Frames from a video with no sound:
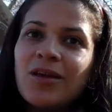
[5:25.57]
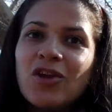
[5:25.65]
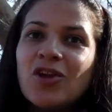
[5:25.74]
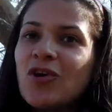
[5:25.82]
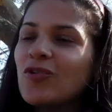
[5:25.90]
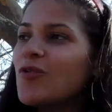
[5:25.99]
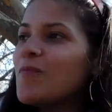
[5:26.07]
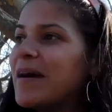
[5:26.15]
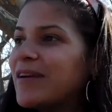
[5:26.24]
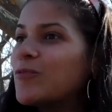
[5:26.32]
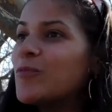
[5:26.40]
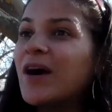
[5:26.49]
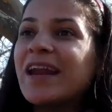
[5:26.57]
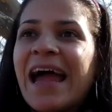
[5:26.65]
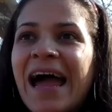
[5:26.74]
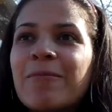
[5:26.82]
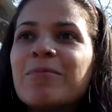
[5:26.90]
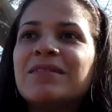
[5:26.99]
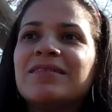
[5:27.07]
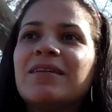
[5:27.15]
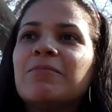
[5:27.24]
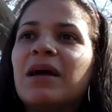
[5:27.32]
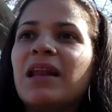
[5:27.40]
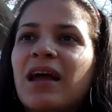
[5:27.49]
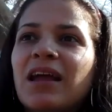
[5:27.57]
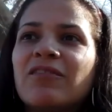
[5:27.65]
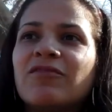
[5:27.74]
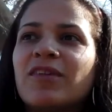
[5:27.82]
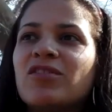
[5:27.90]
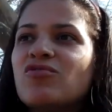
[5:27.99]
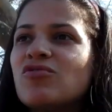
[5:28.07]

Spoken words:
you know, no matter what happens in my life and,